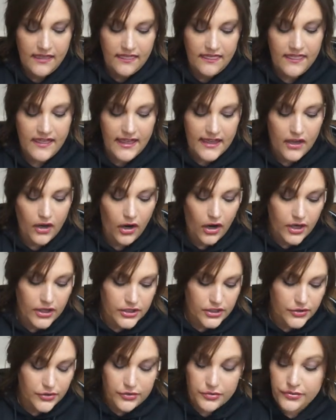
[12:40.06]
They are
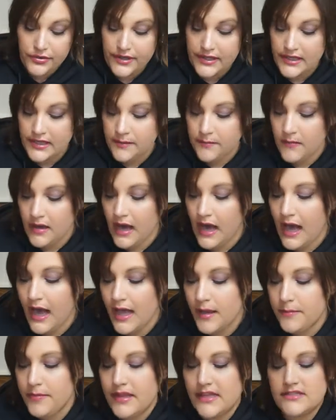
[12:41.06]
cream
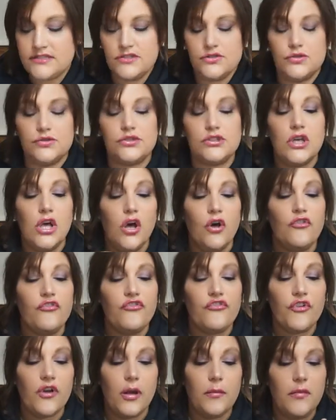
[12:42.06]
eye pencils
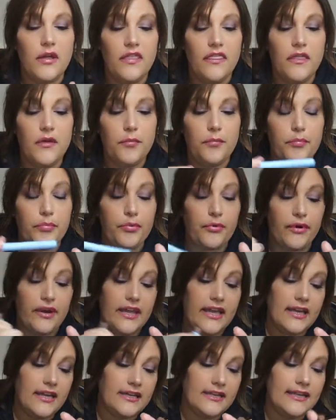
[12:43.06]
from the
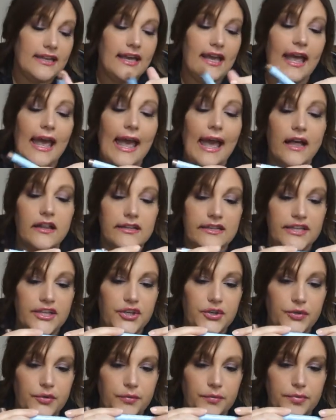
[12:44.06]
brand
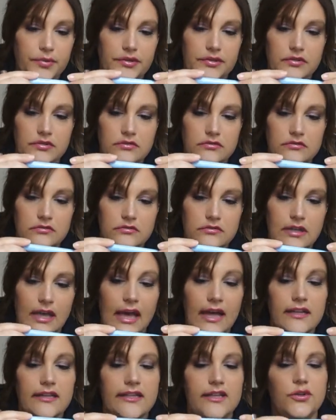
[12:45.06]
Alleyoop.
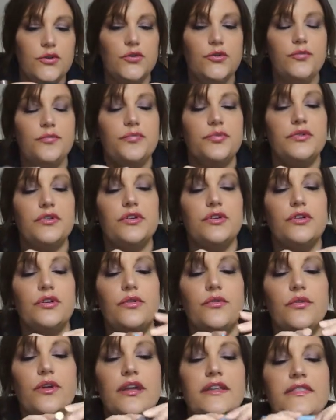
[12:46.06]
Alleyoop,
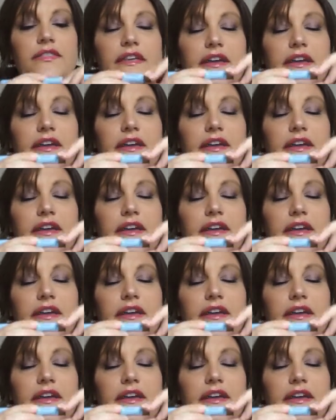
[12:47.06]
right